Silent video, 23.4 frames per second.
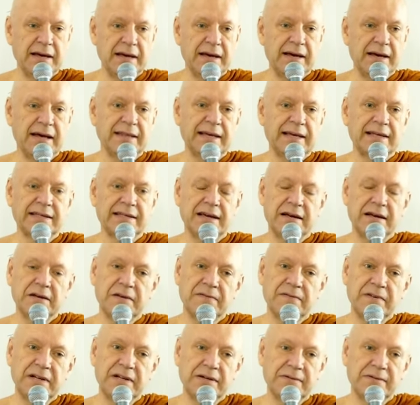And that's kind
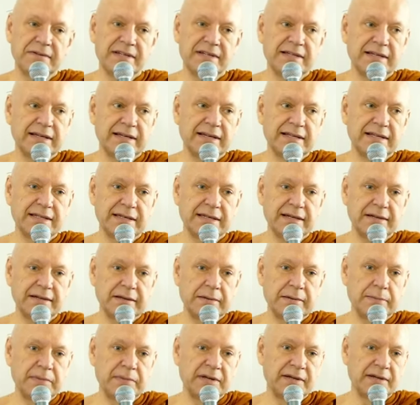of interesting, isn't
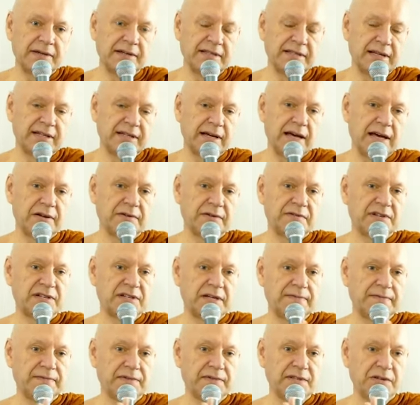it? Because it kind of
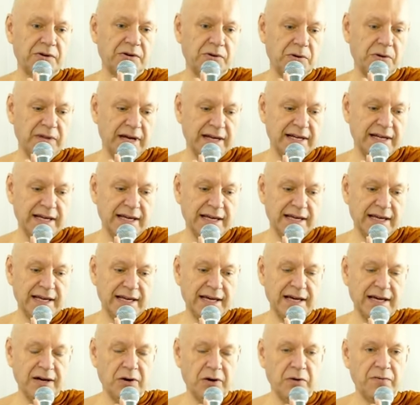shifts the whole
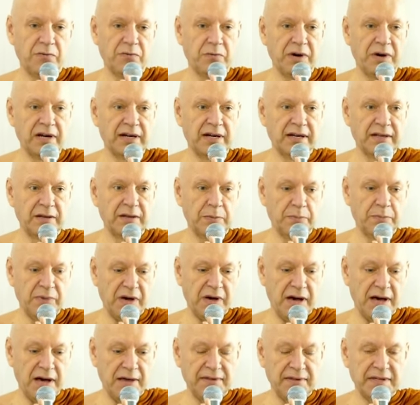idea of what the
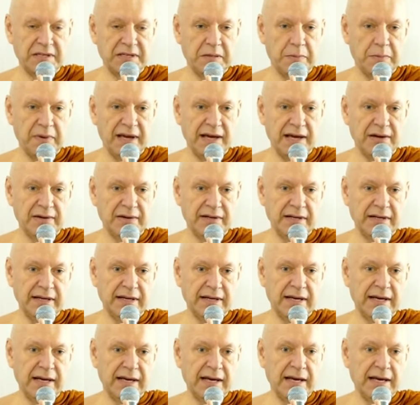path is about.
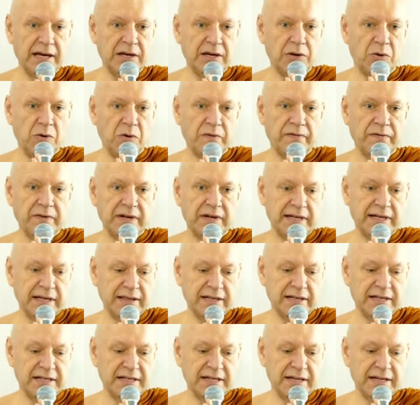Often
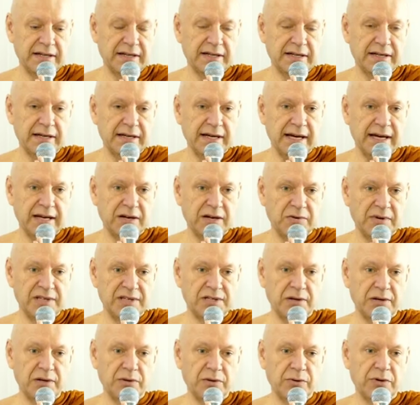diligent and
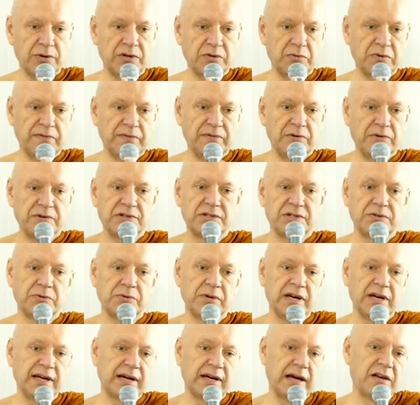resolute refers
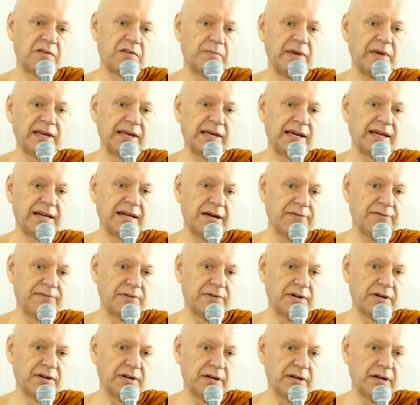to kind of making an
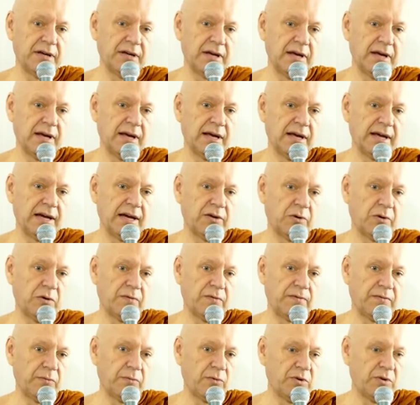effort. And
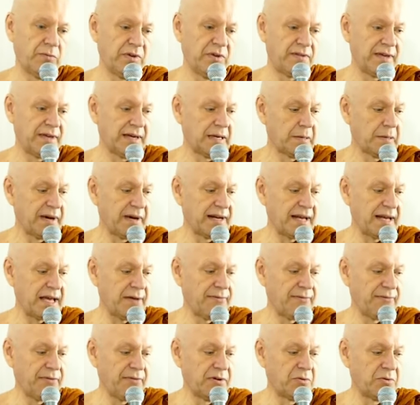often when we think about
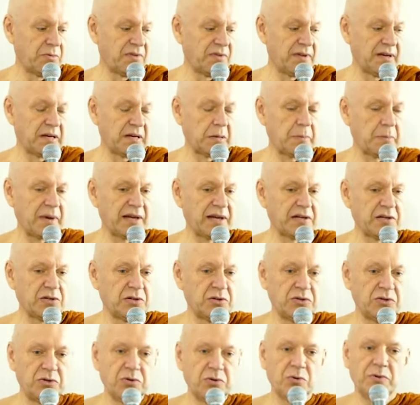effort, we think about
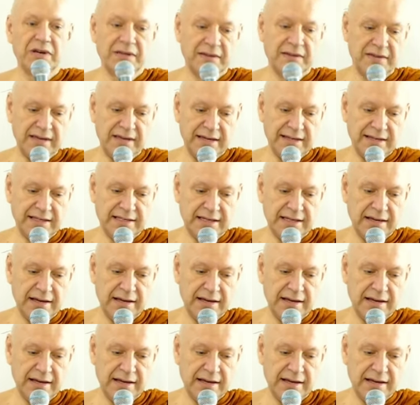doing things.